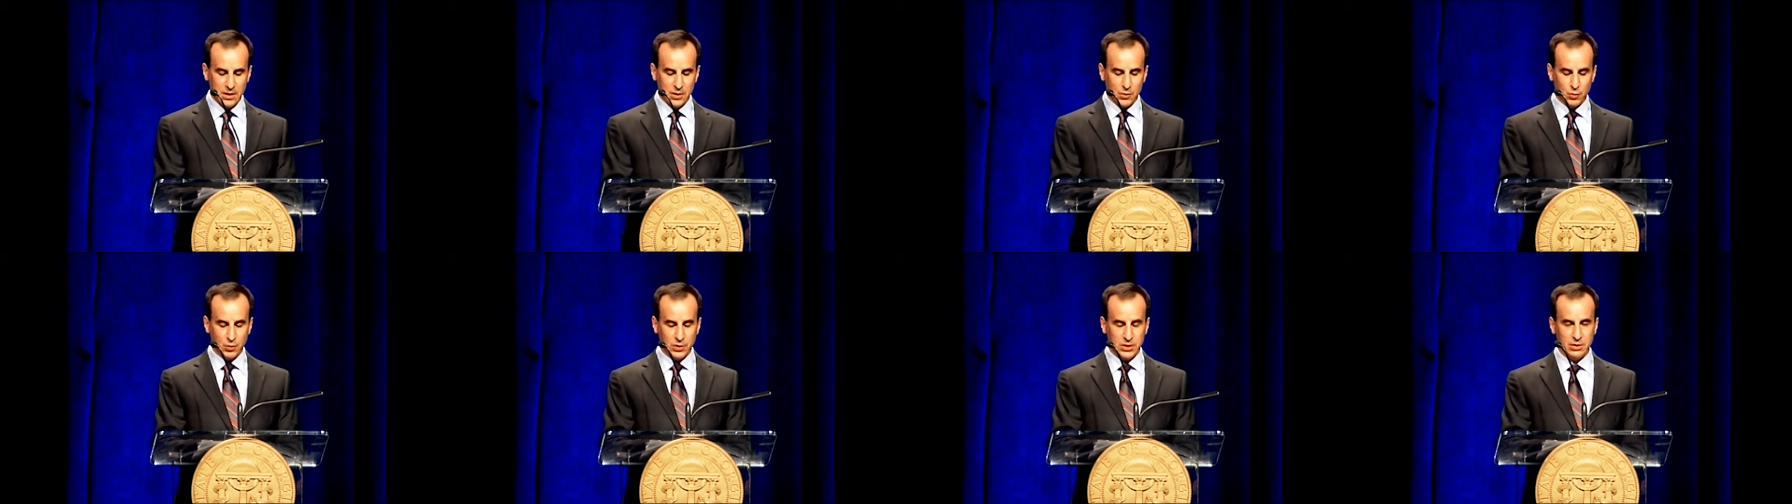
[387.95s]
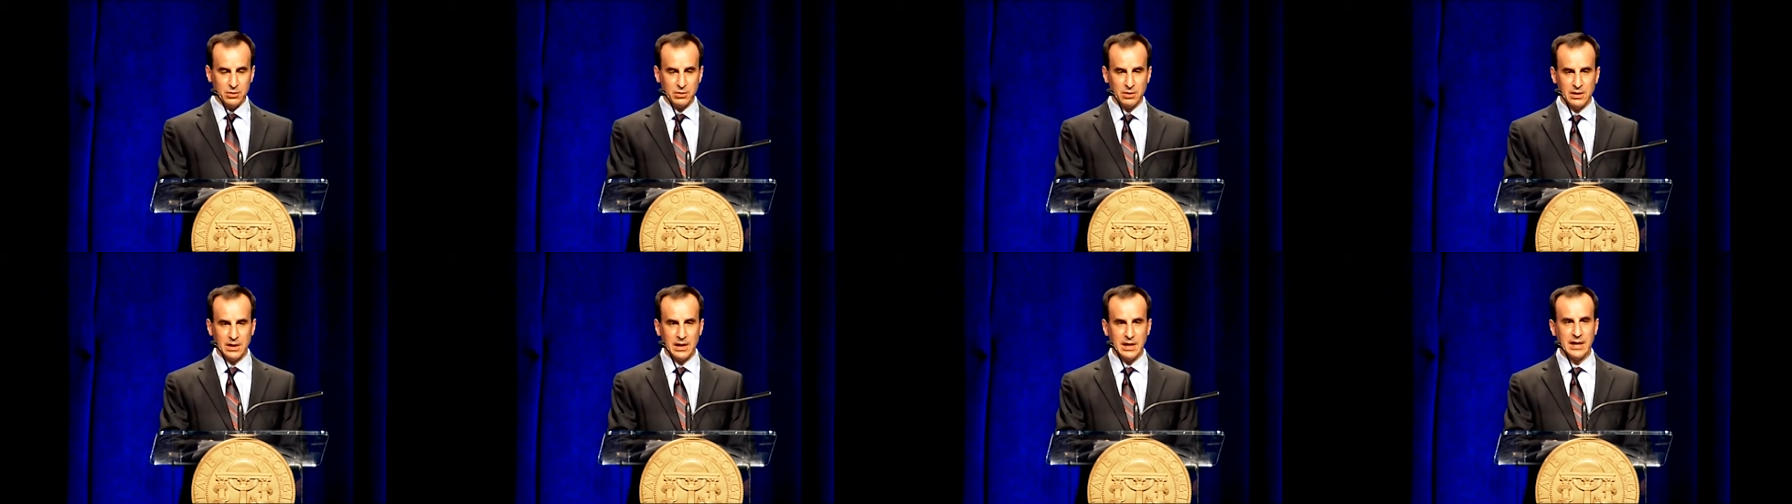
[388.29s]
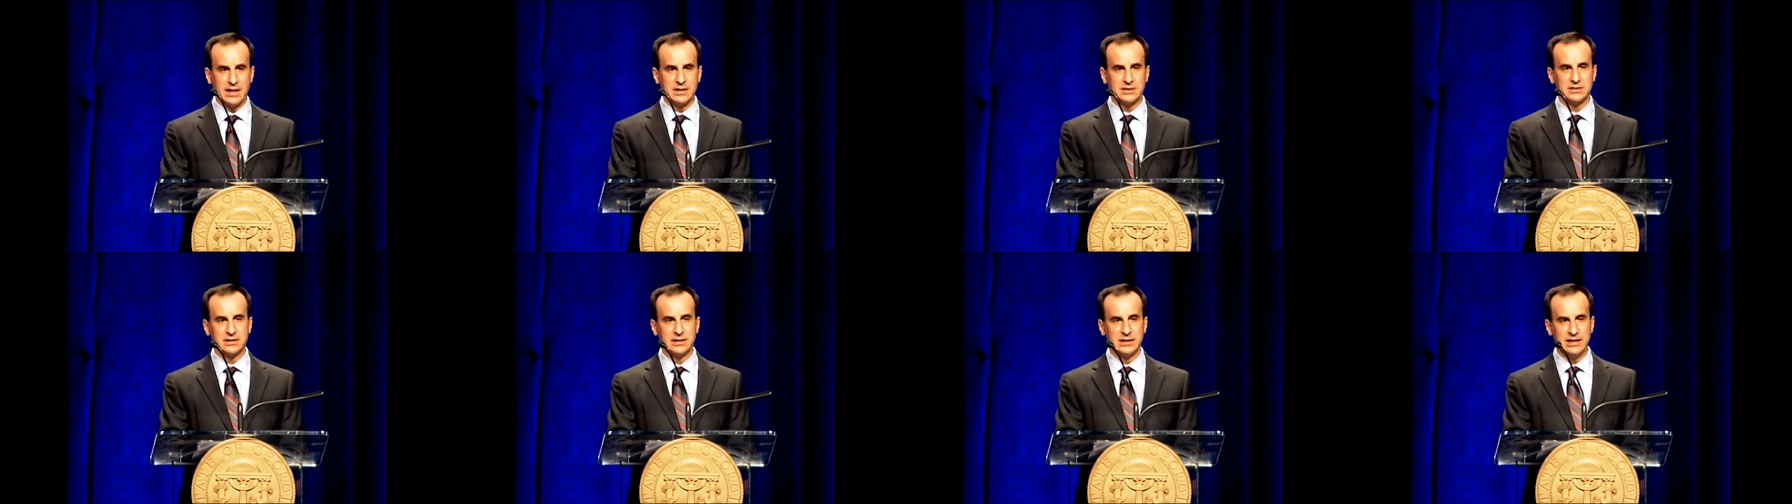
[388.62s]
We
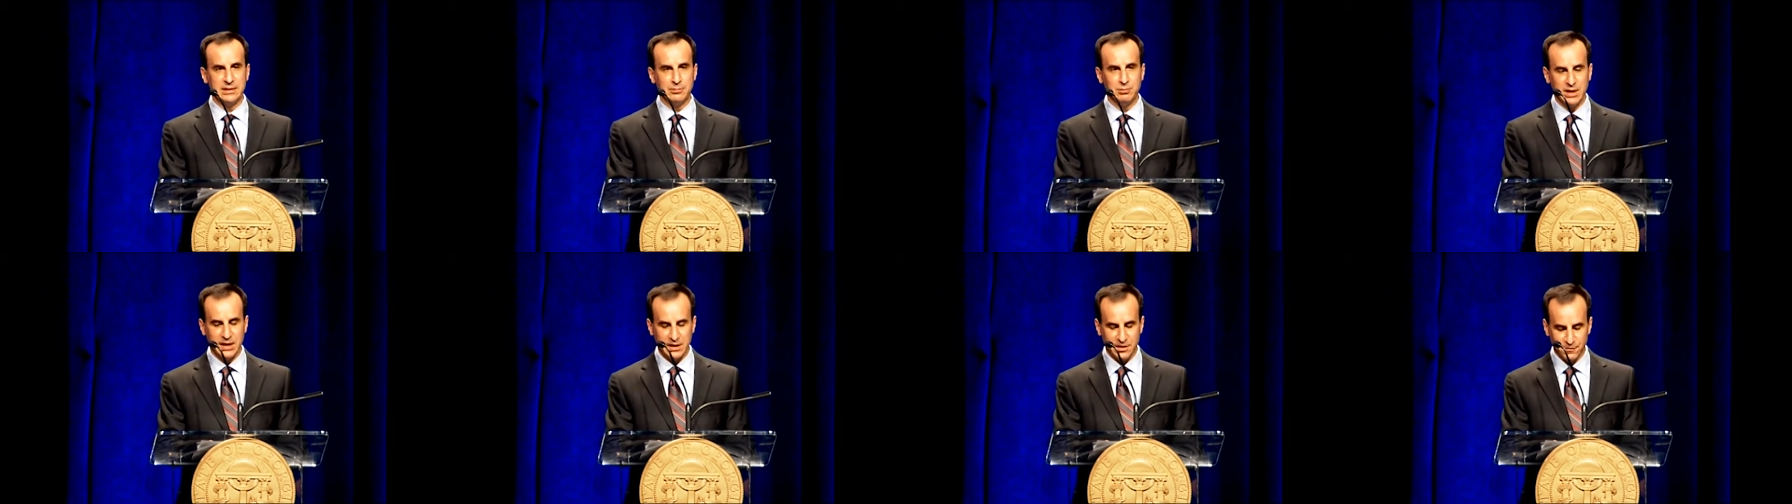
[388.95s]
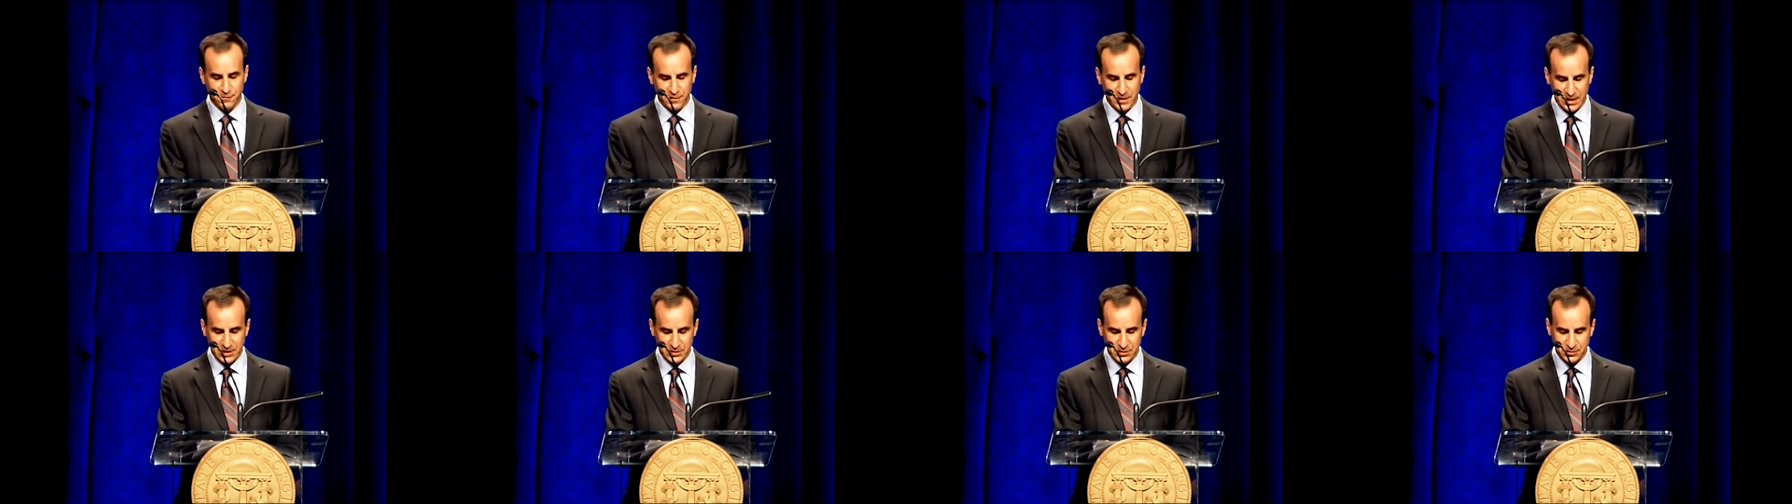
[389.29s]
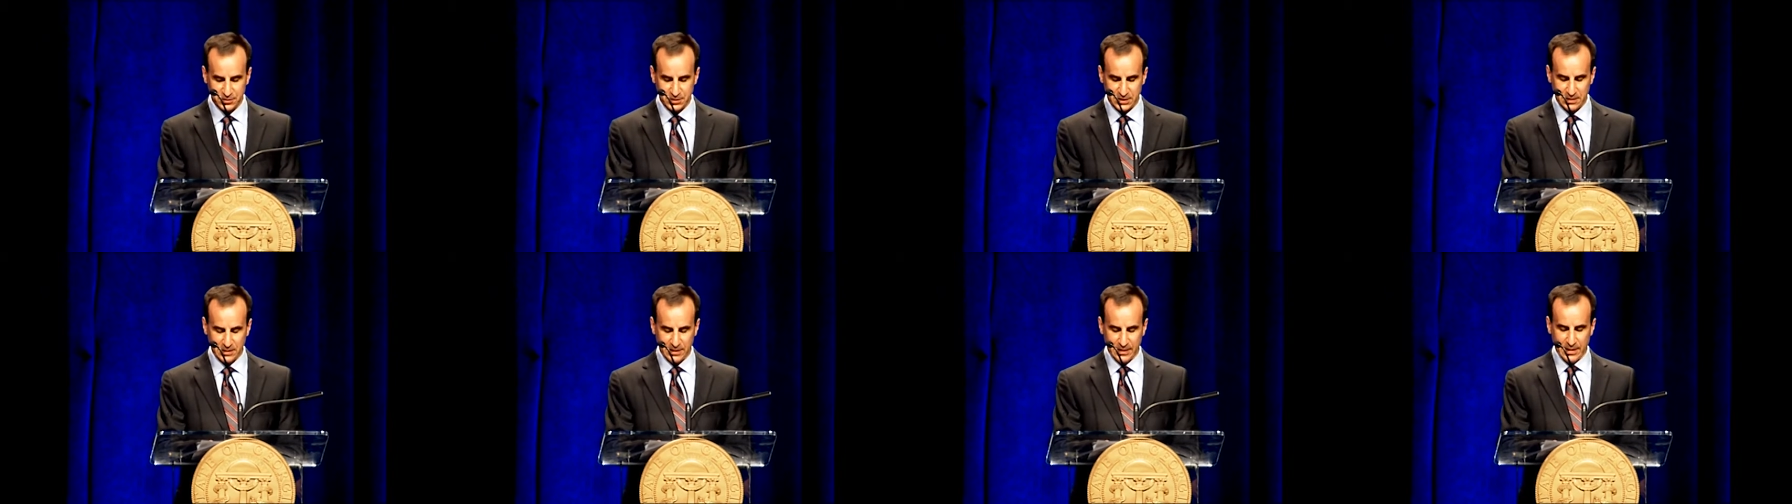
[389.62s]
utilize lean
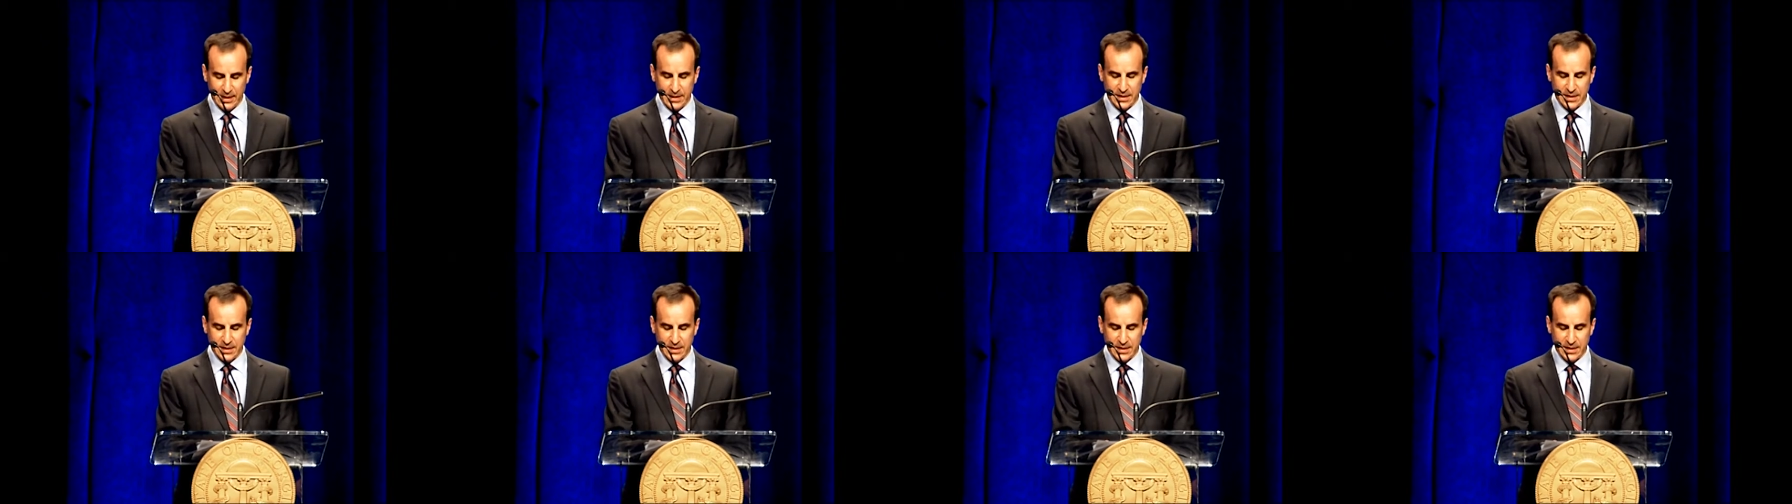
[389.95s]
manufacturing